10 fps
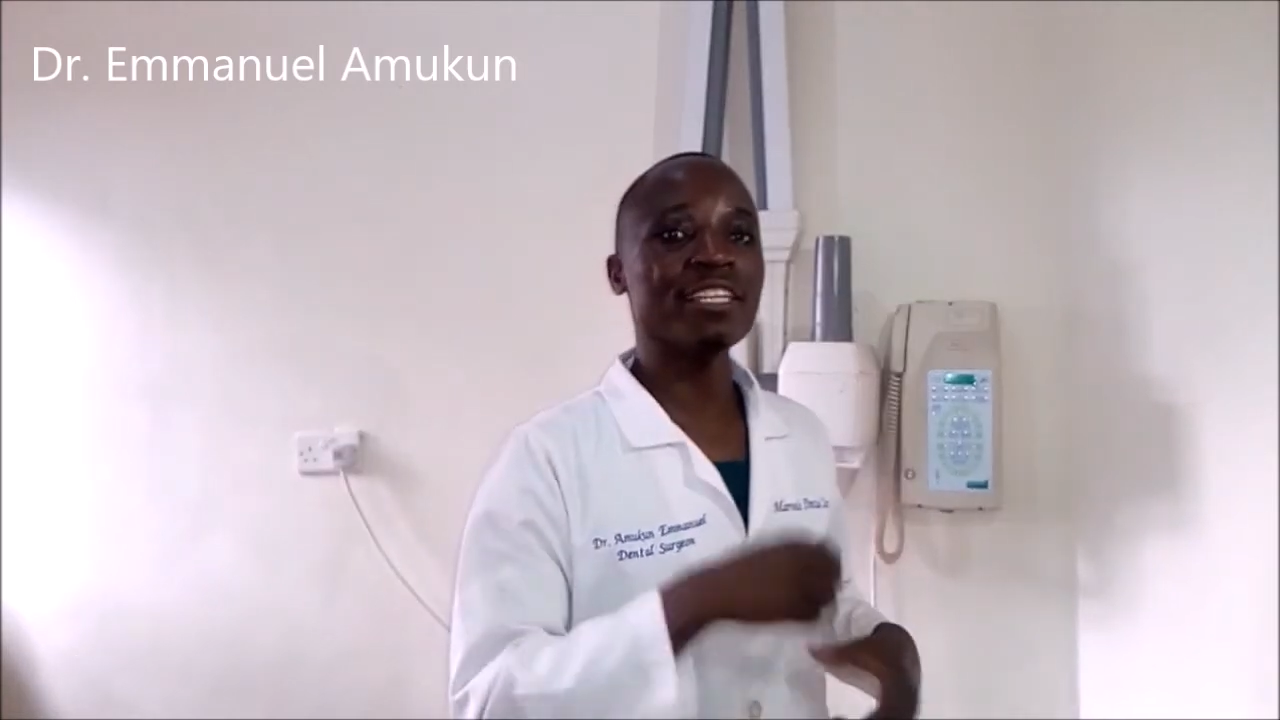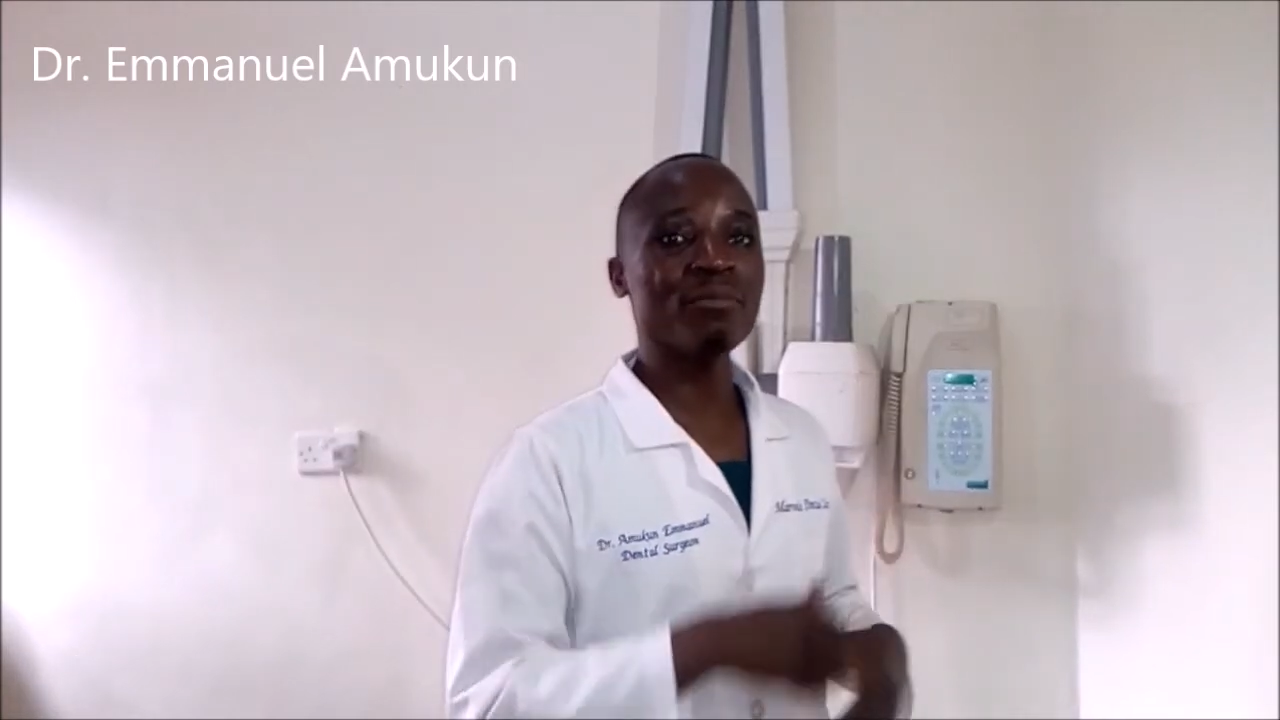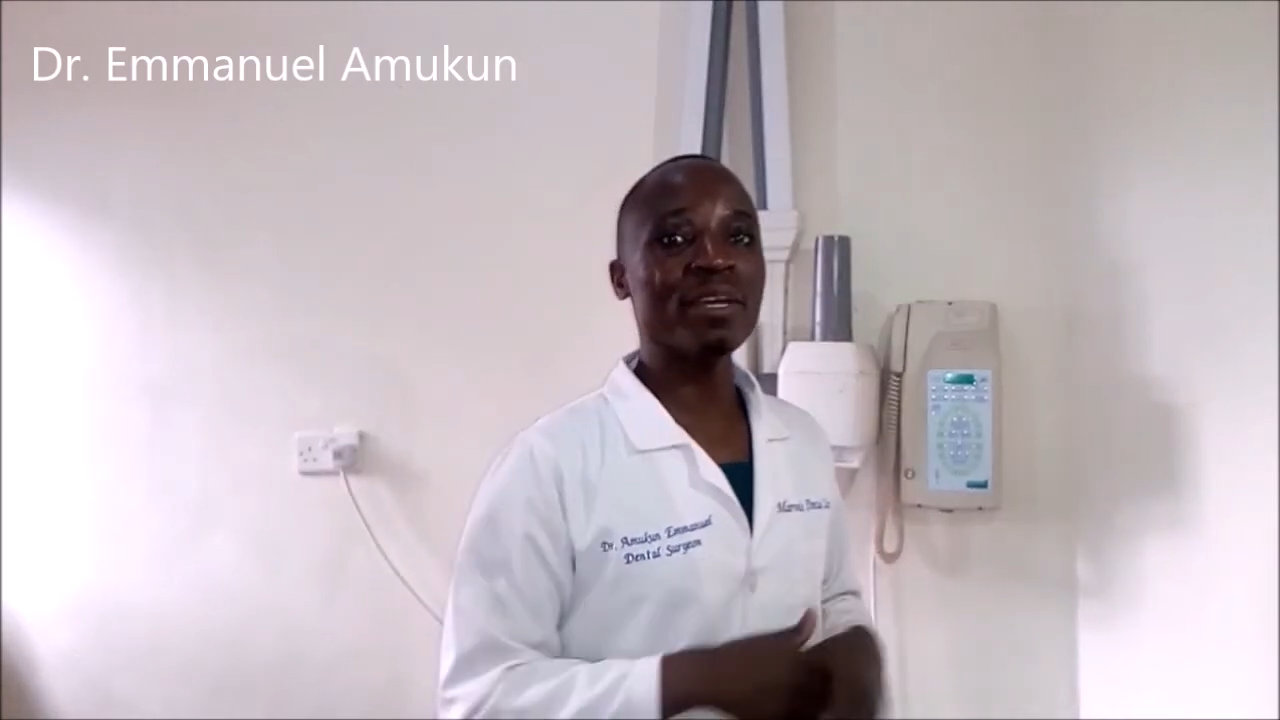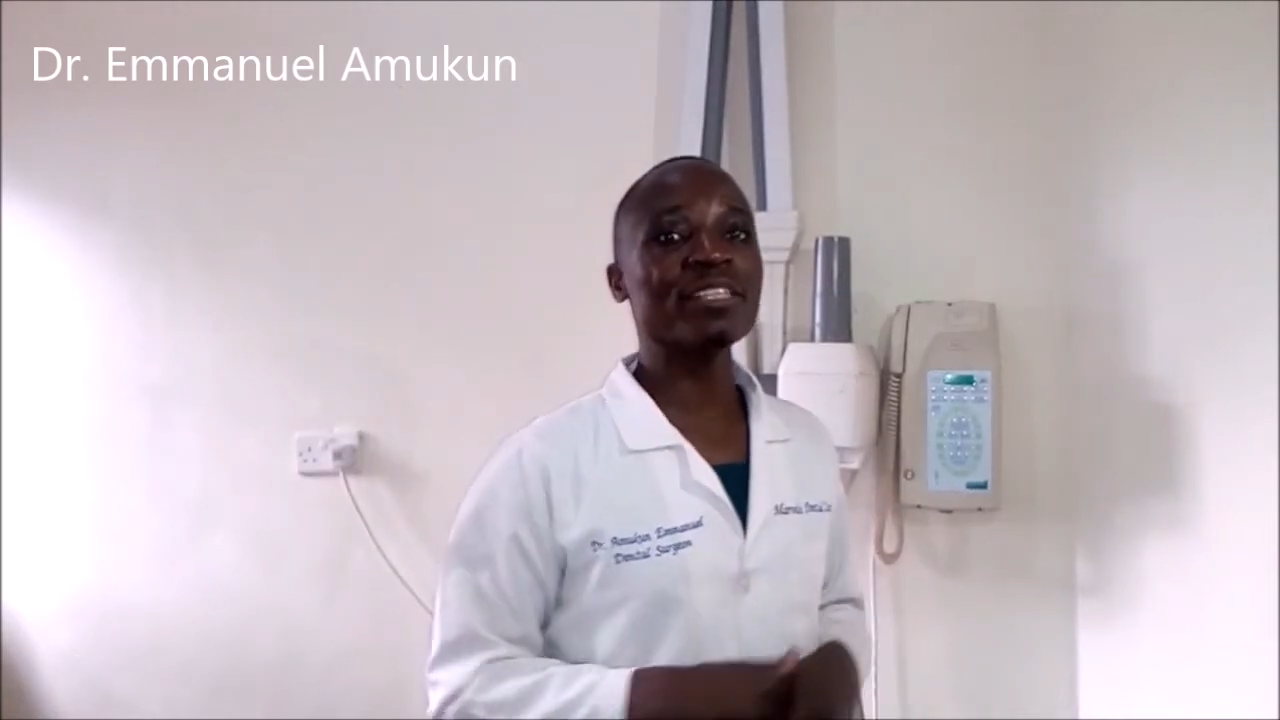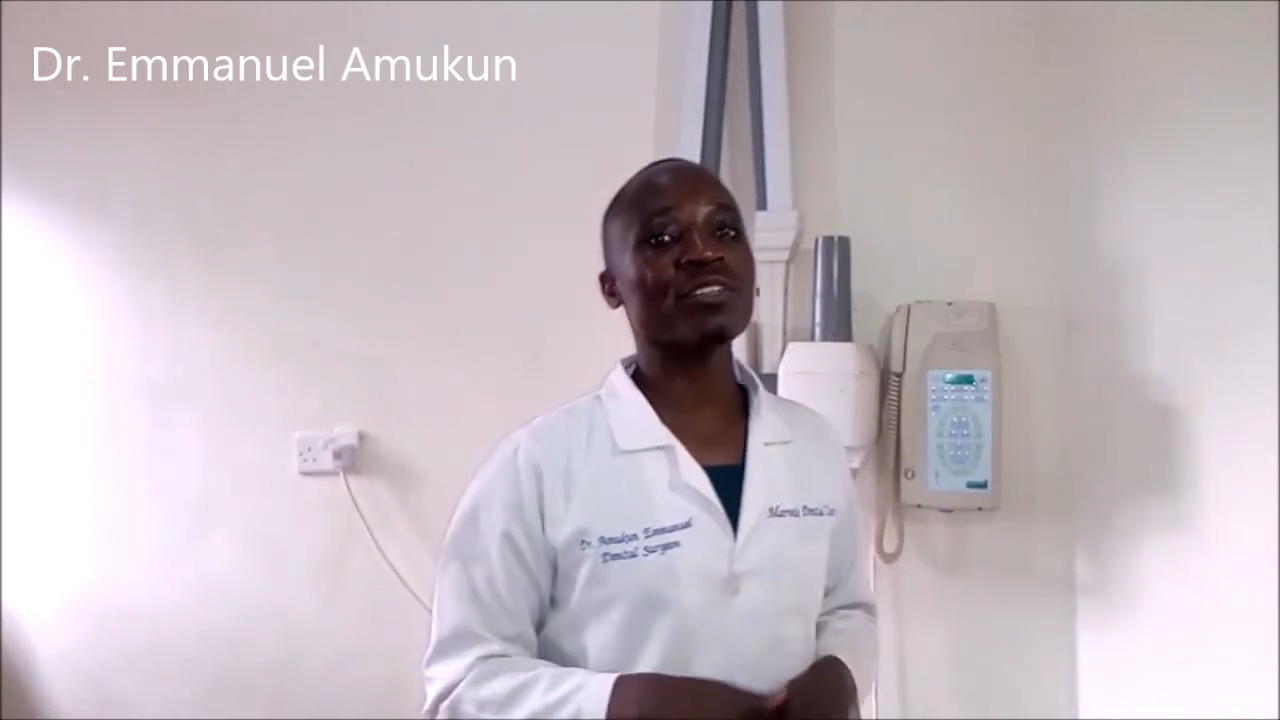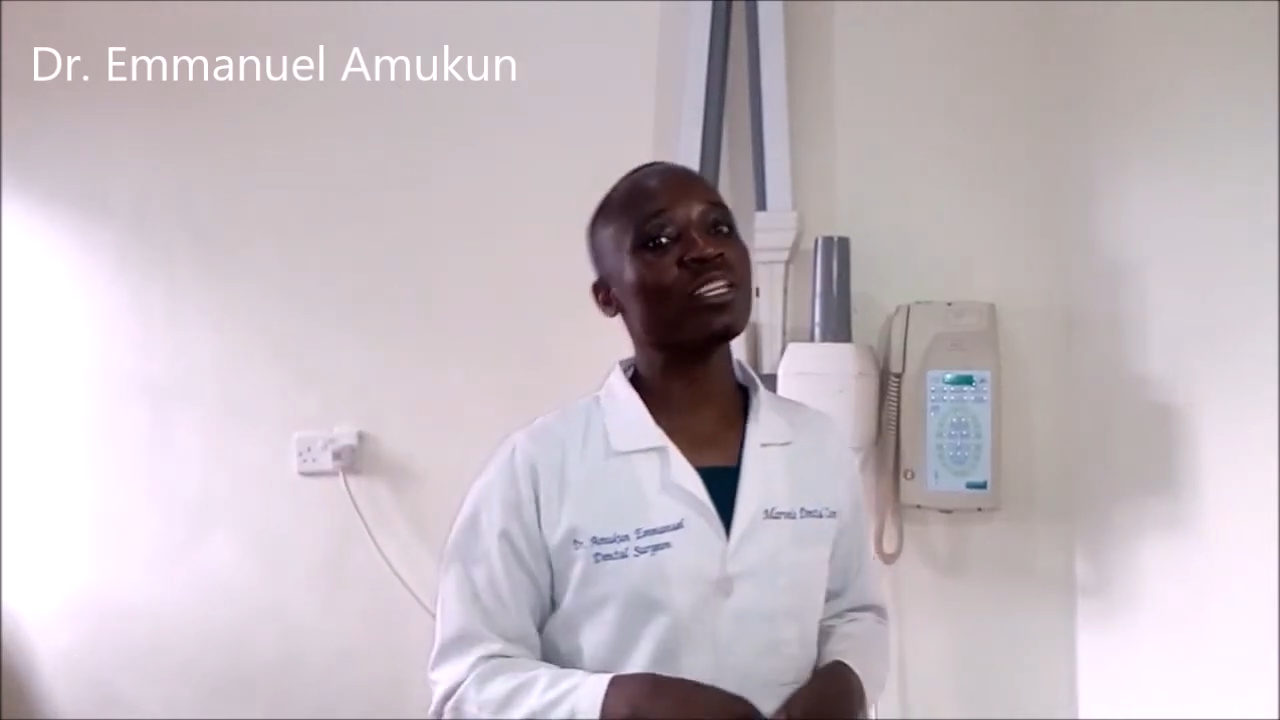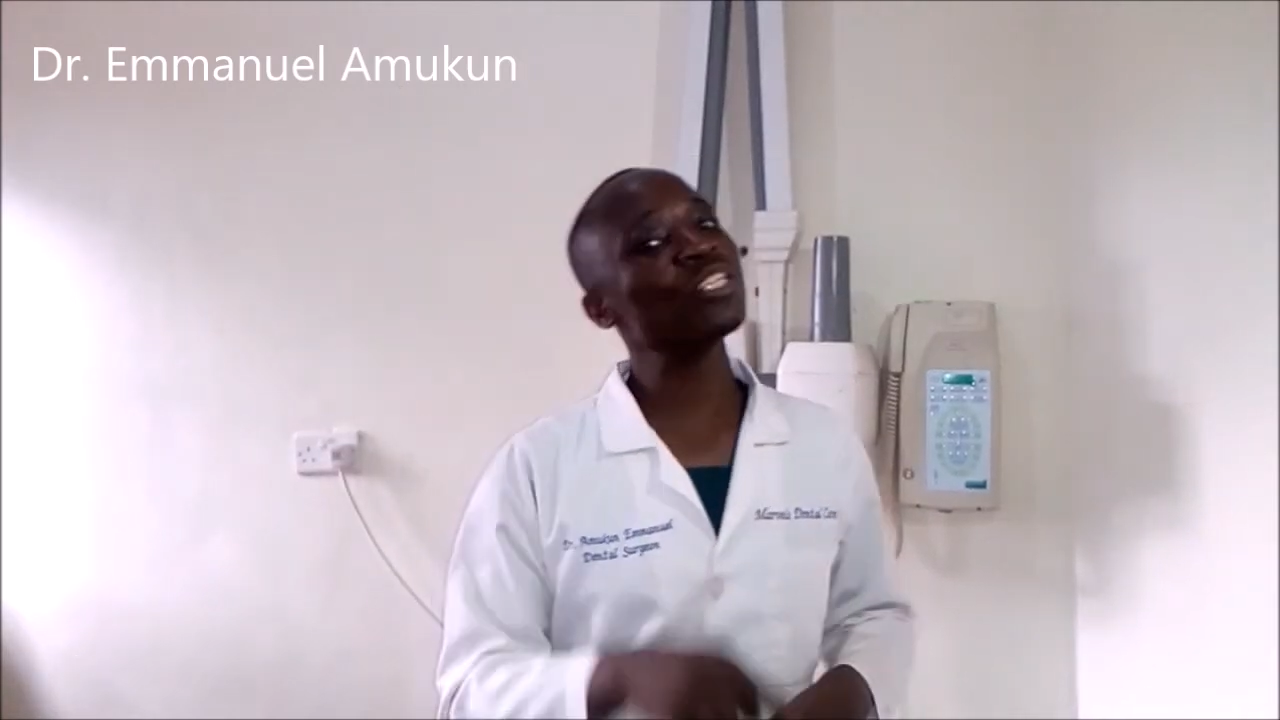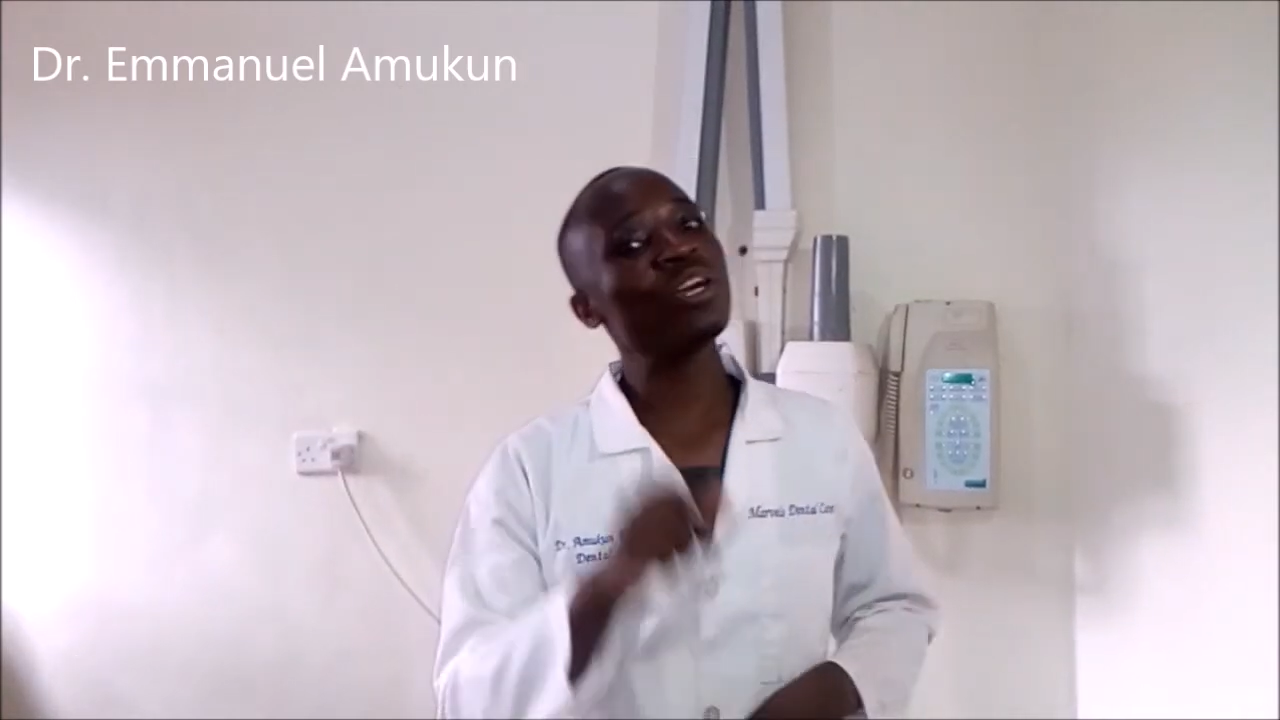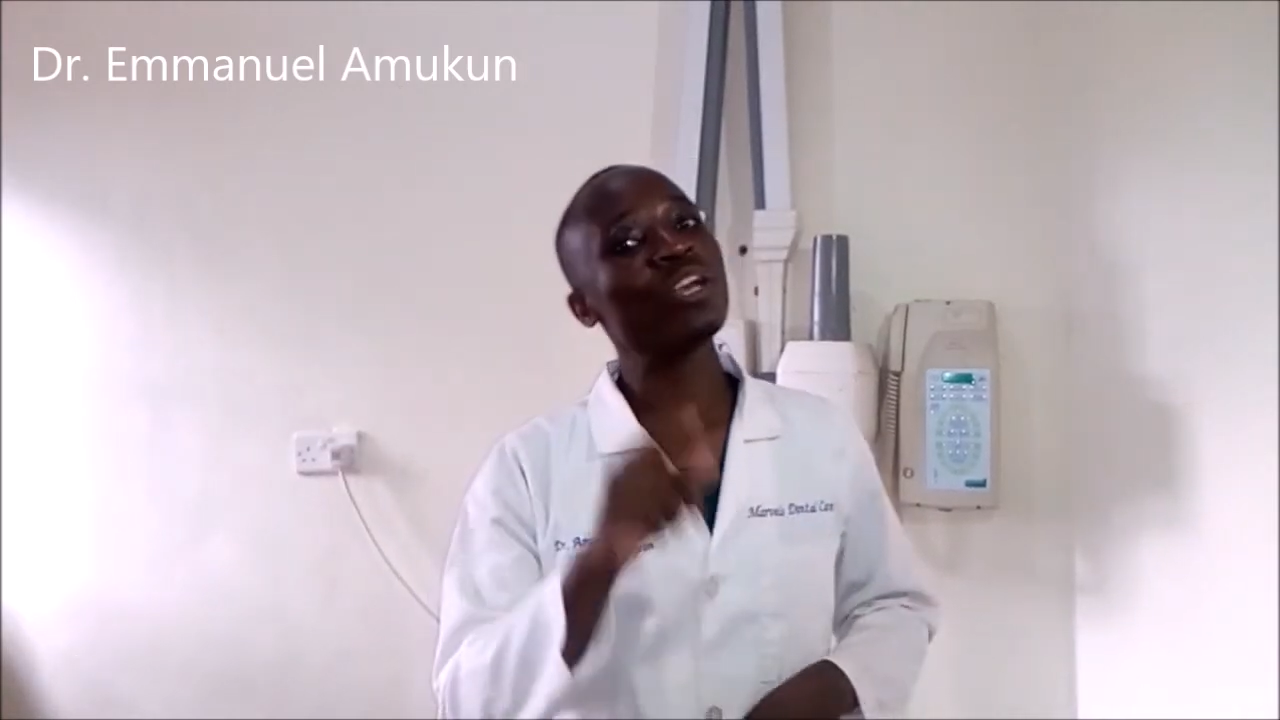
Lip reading: the bell so that